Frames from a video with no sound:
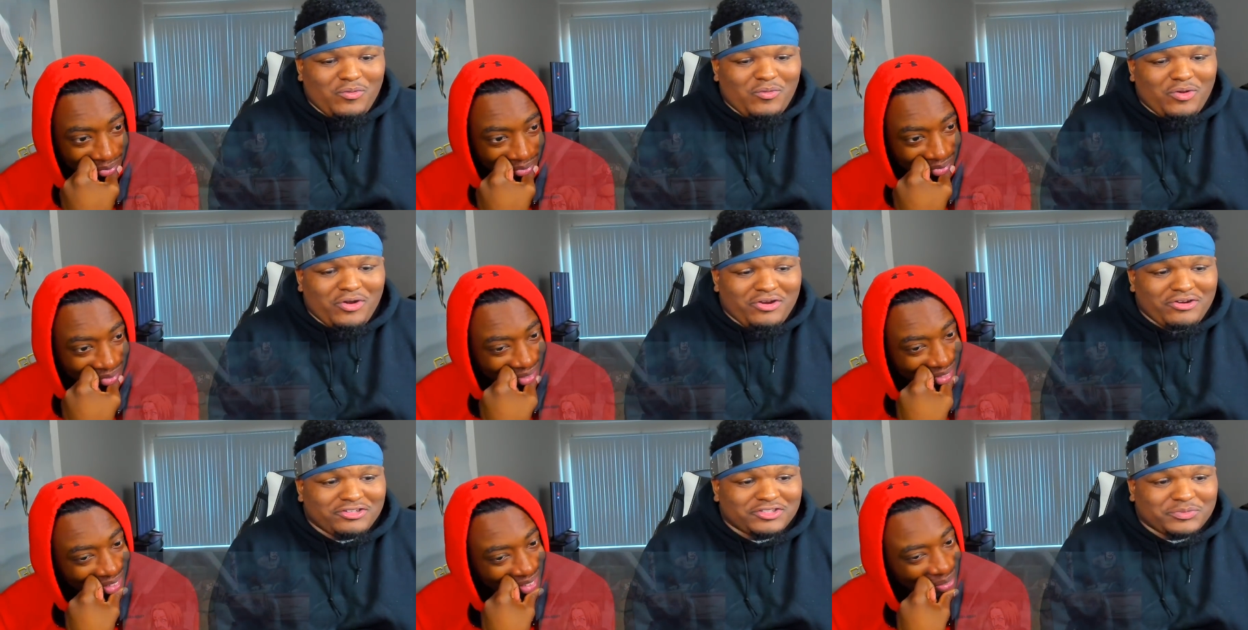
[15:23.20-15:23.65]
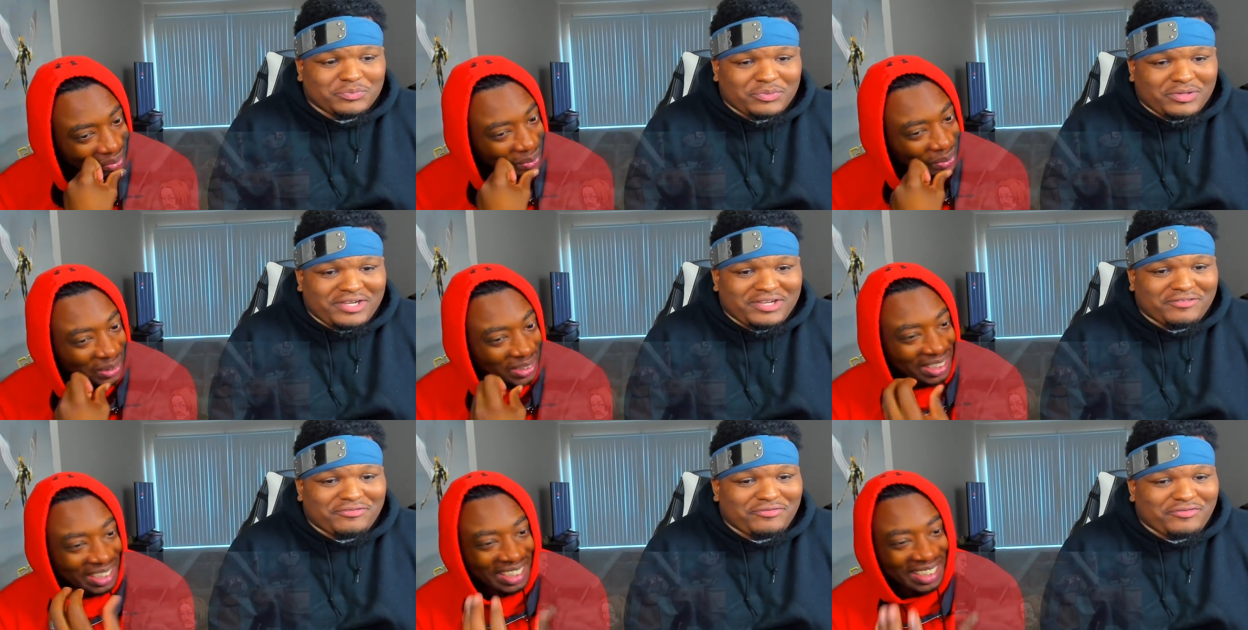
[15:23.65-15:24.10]
Speaker 1: word
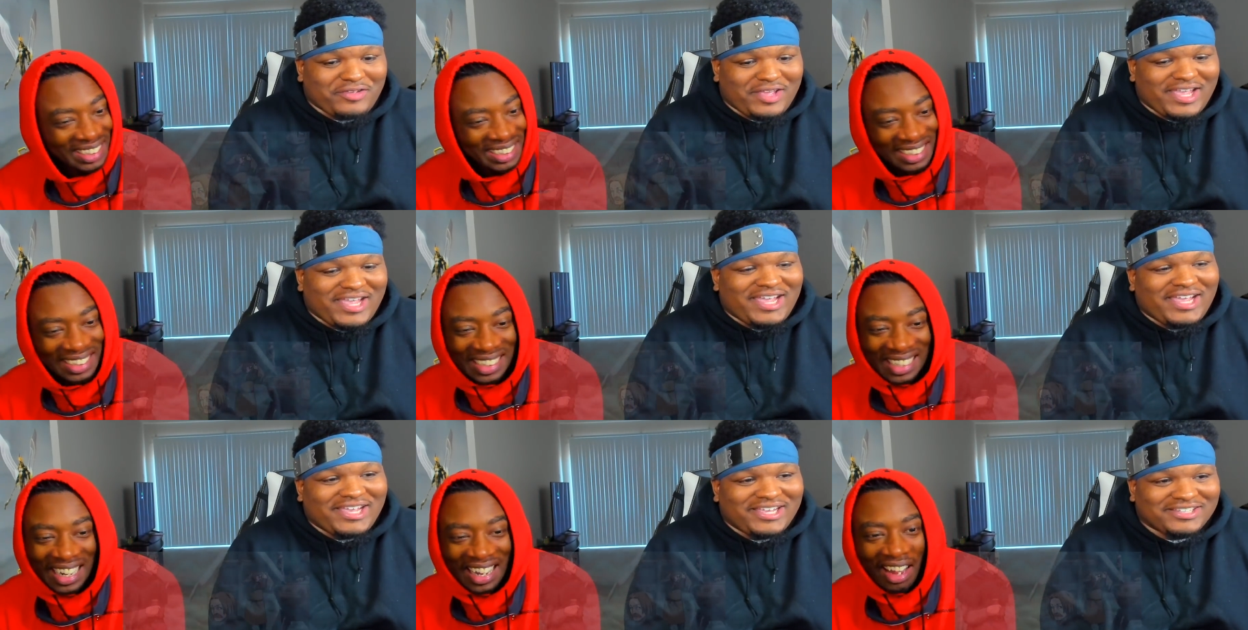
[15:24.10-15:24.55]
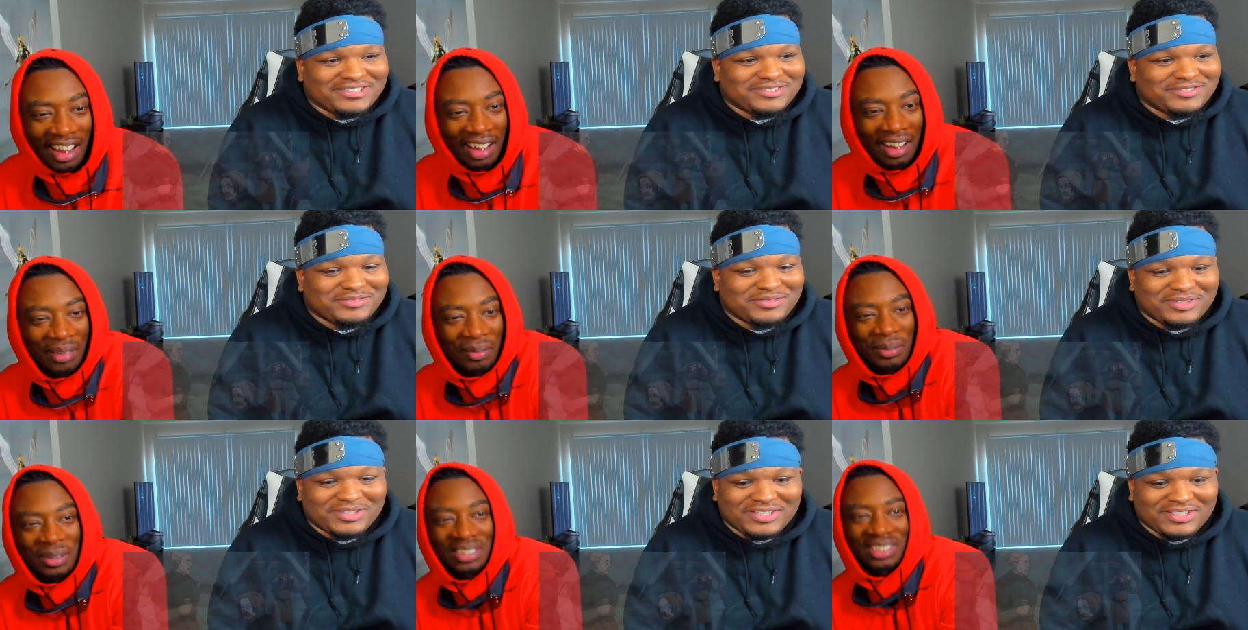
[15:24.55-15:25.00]
spread his fast,
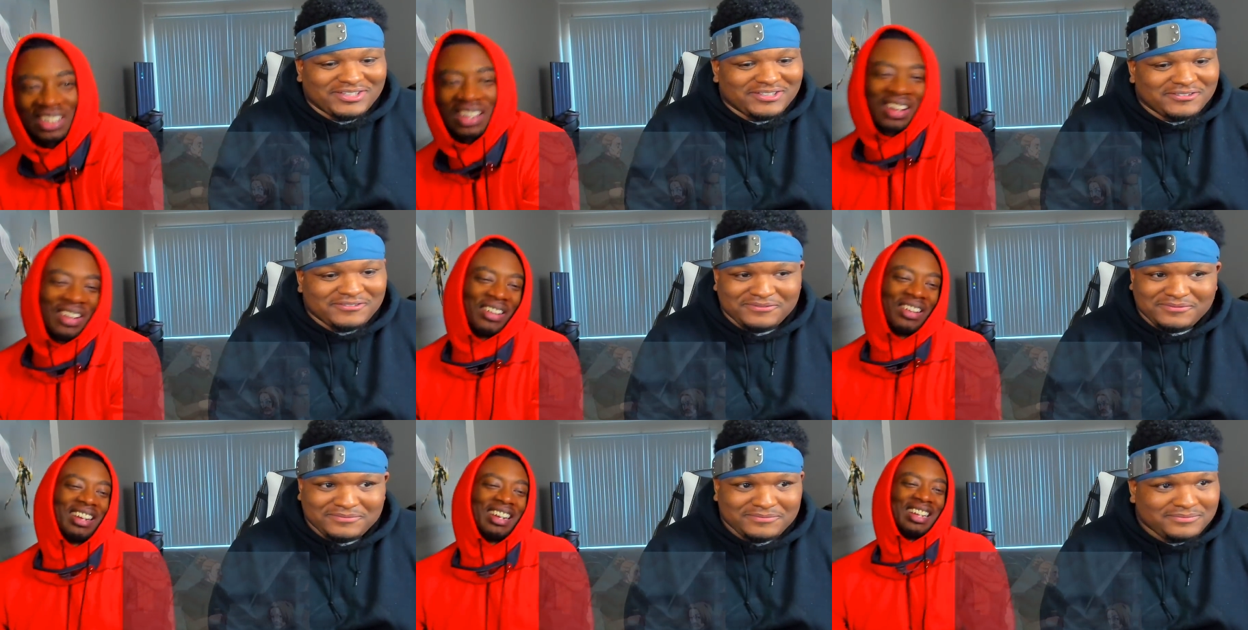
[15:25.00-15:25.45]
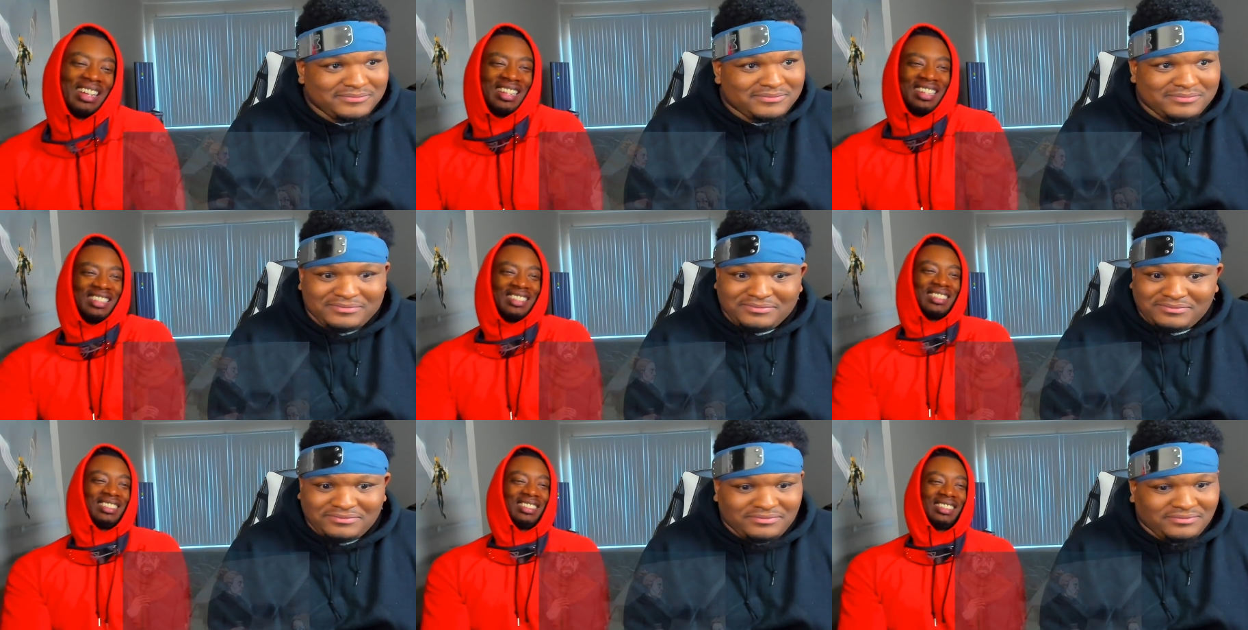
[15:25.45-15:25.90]
name bro. is
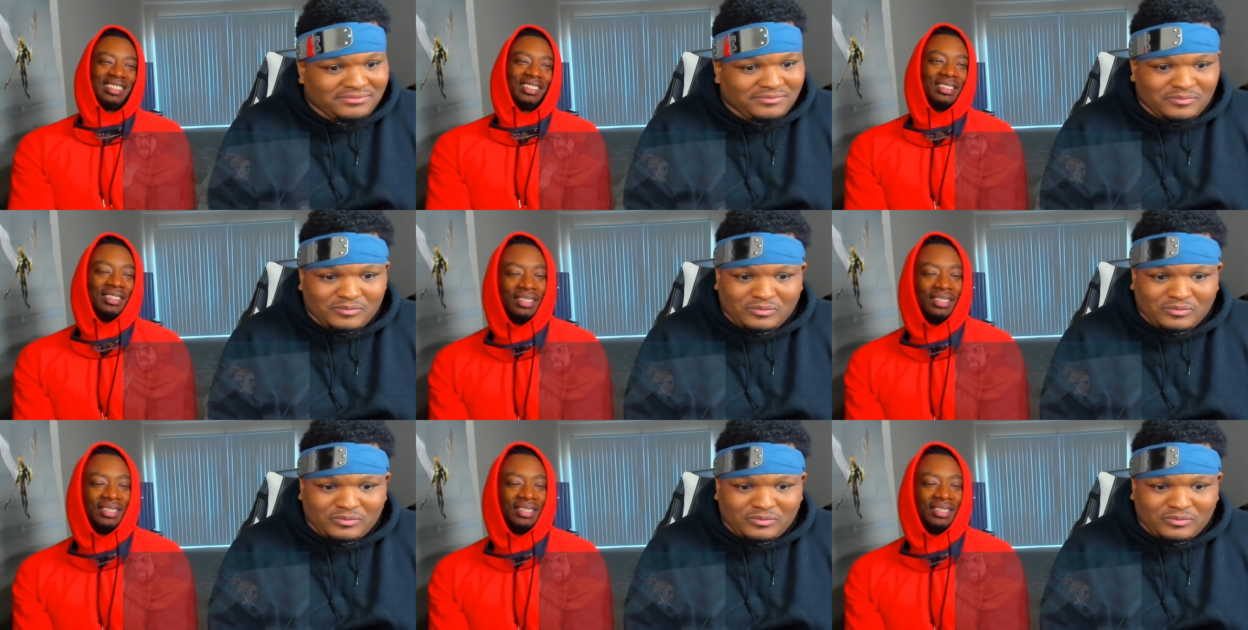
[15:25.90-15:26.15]
crazy.